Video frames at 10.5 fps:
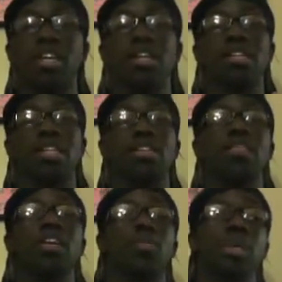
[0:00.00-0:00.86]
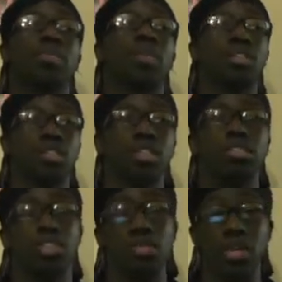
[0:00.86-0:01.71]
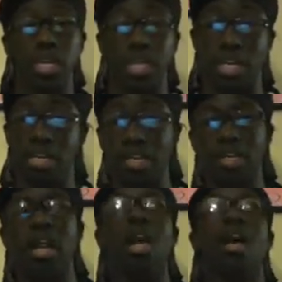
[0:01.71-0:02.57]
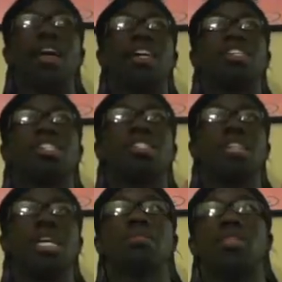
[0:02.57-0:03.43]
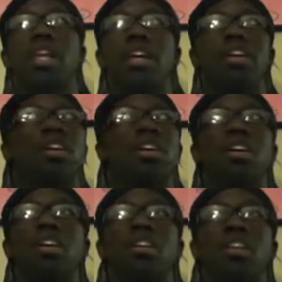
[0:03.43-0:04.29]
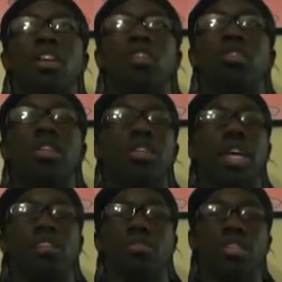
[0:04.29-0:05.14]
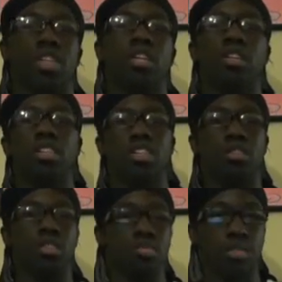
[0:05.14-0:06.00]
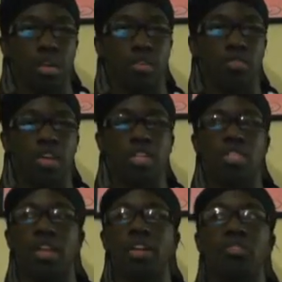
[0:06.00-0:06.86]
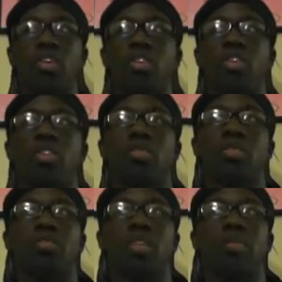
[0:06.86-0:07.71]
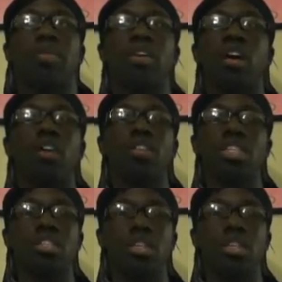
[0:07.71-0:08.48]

is, even though people are still tuning in, it just seems like, you know, Lee Daniels is killing the show himself. It's like, you know, you're putting all these